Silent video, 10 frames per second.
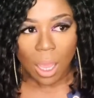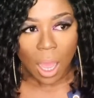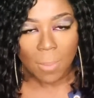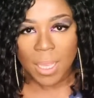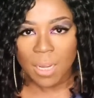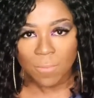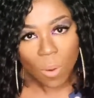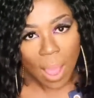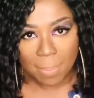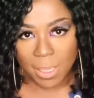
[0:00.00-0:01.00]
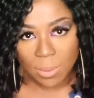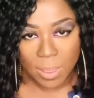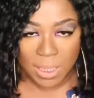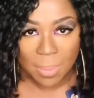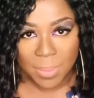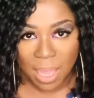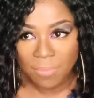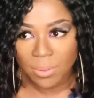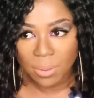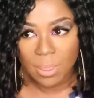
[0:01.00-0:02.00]
I mean, if you're happy to accept that
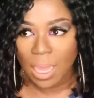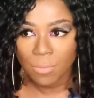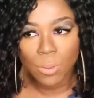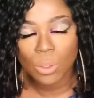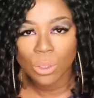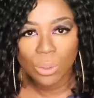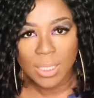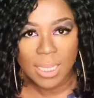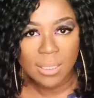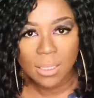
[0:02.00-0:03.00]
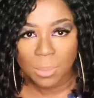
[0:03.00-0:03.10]
for however long you're dating the